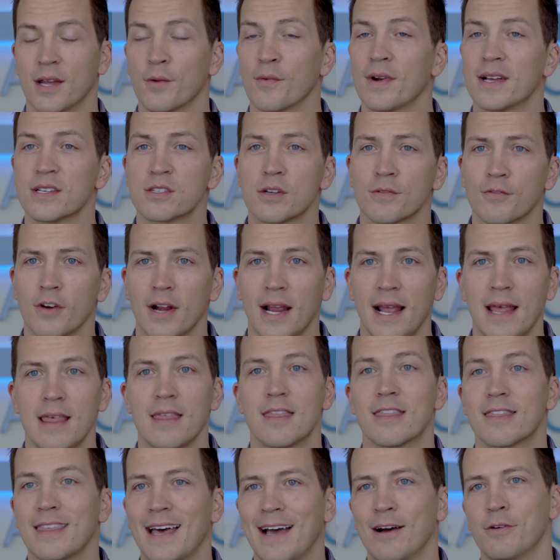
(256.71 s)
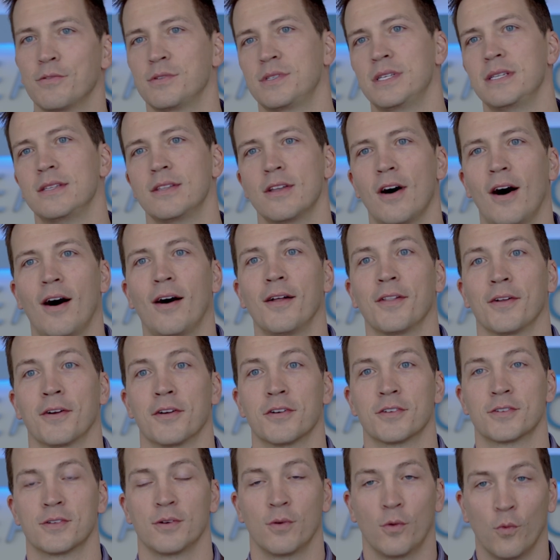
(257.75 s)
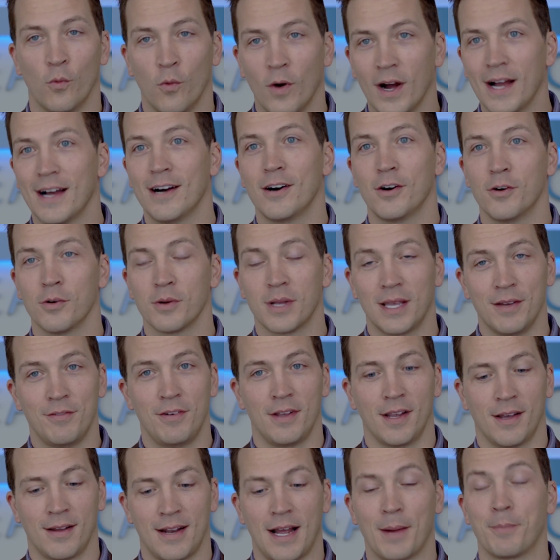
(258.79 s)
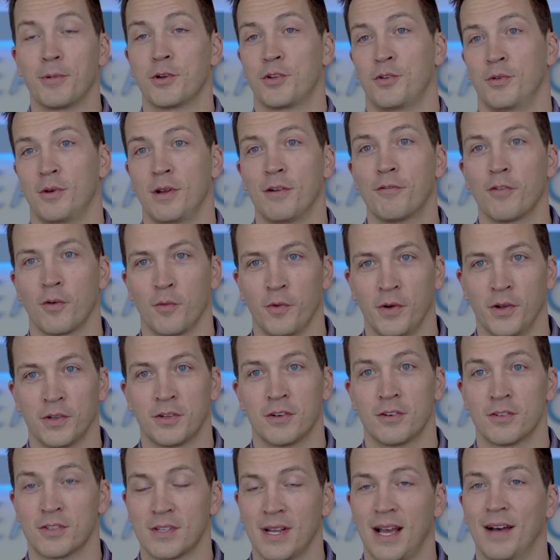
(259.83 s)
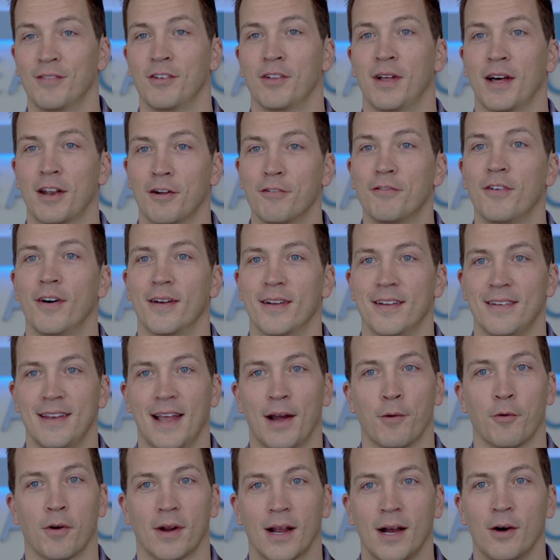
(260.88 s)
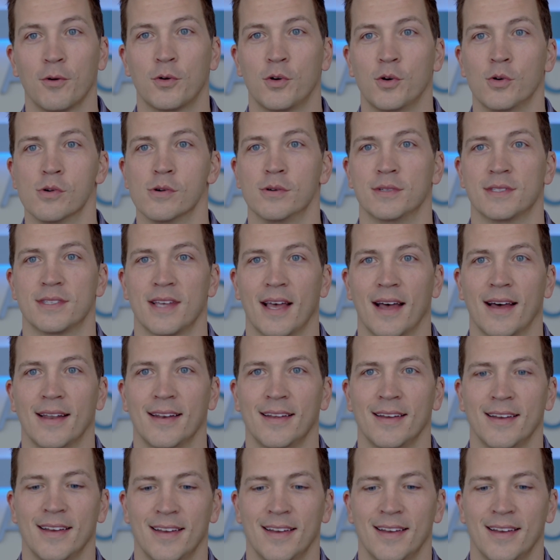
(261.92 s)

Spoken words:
they raised over $8,000 while giving an opportunity for realtors to have a lot of fun and network. How cool is that?